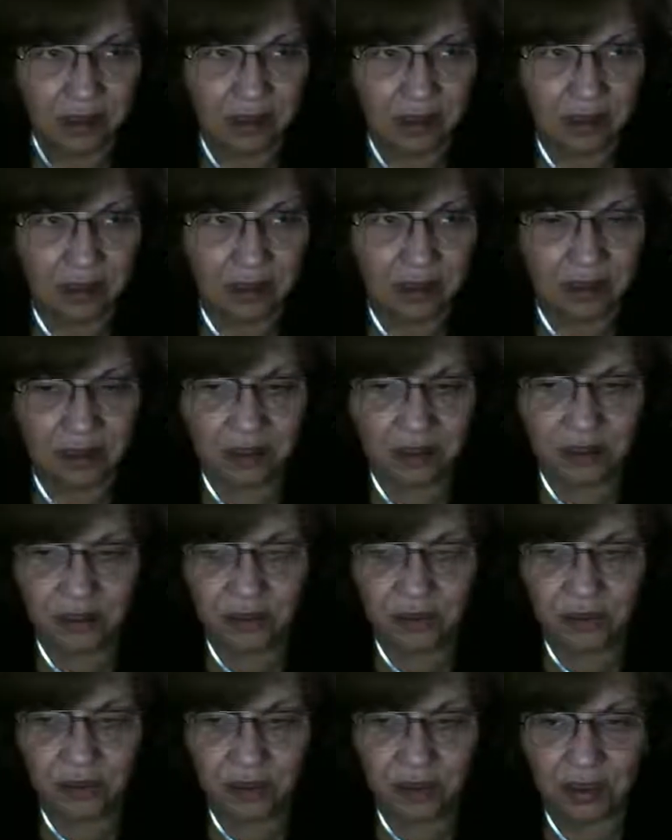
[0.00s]
and it's
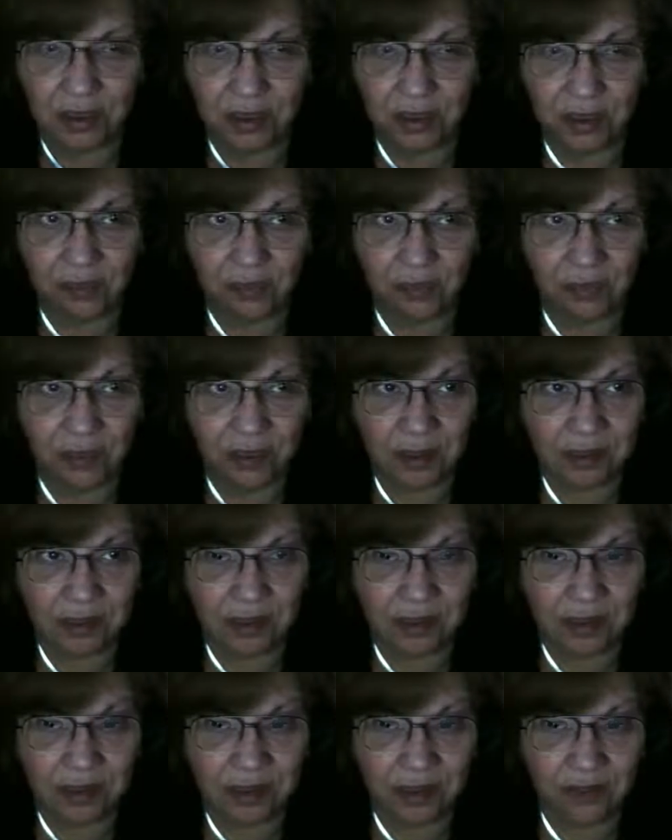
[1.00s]
literally, I feel like
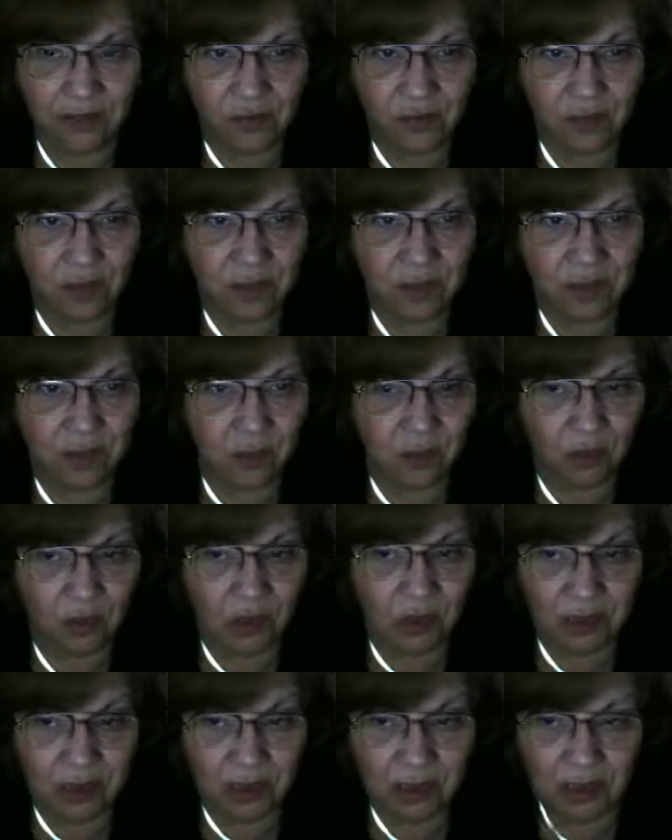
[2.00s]
this is for
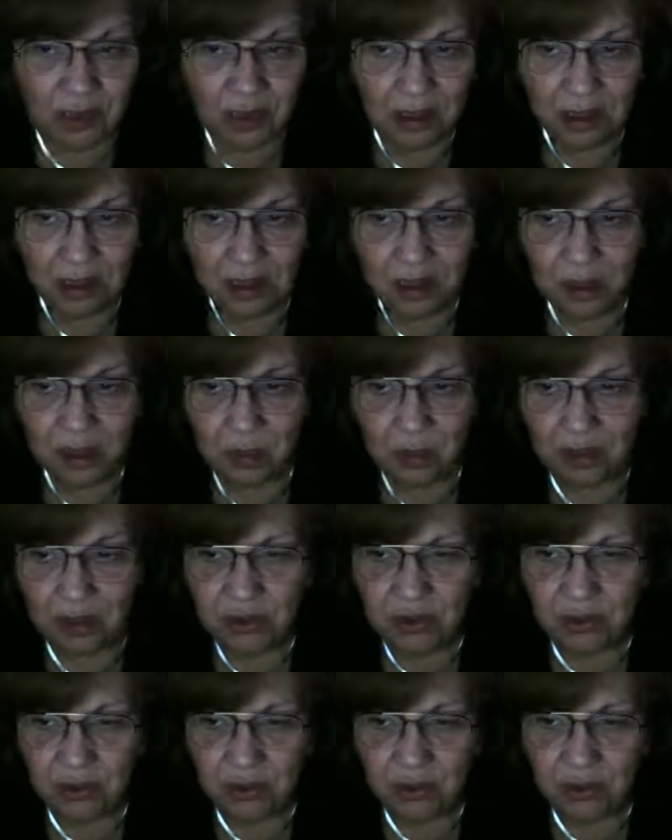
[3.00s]
someone
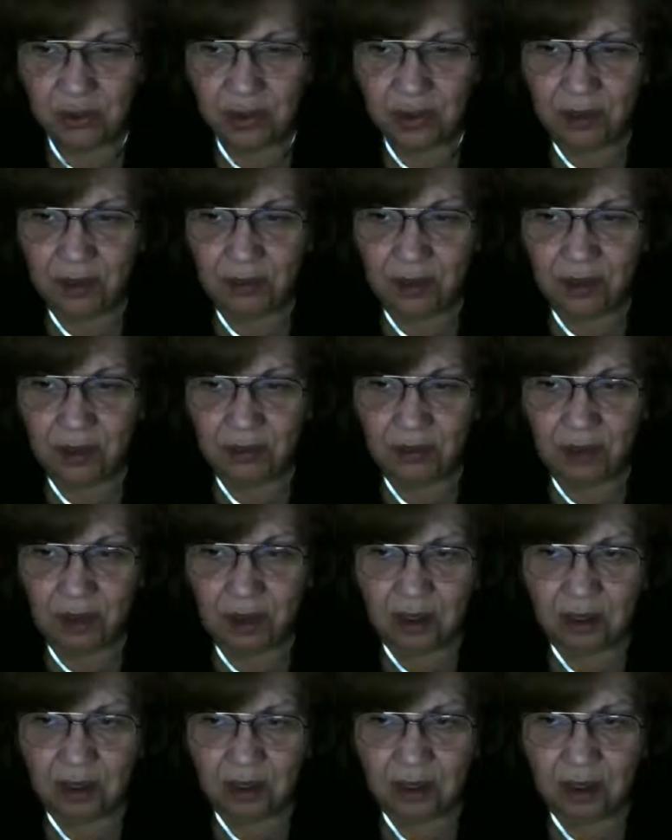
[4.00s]
special. Granite Mountain
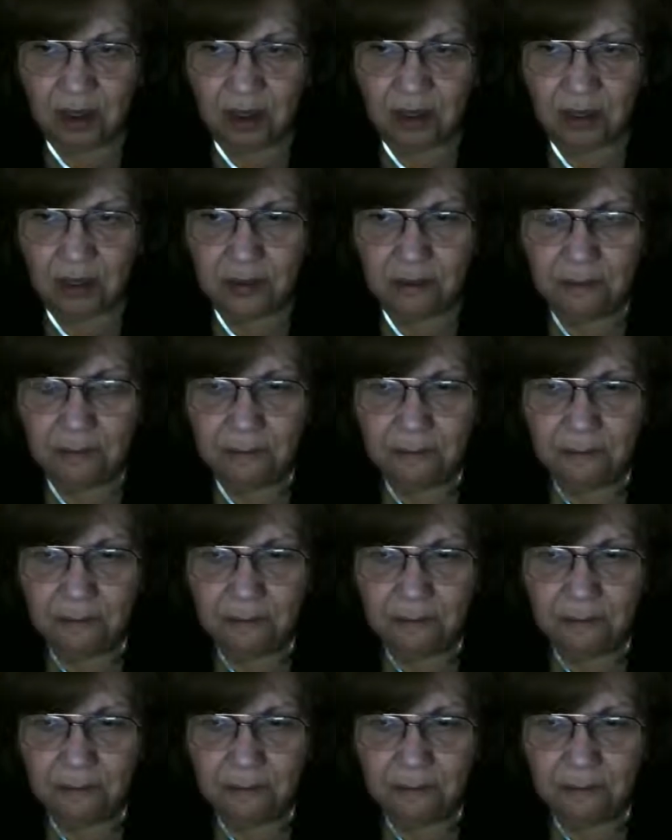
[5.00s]
Hot Shots.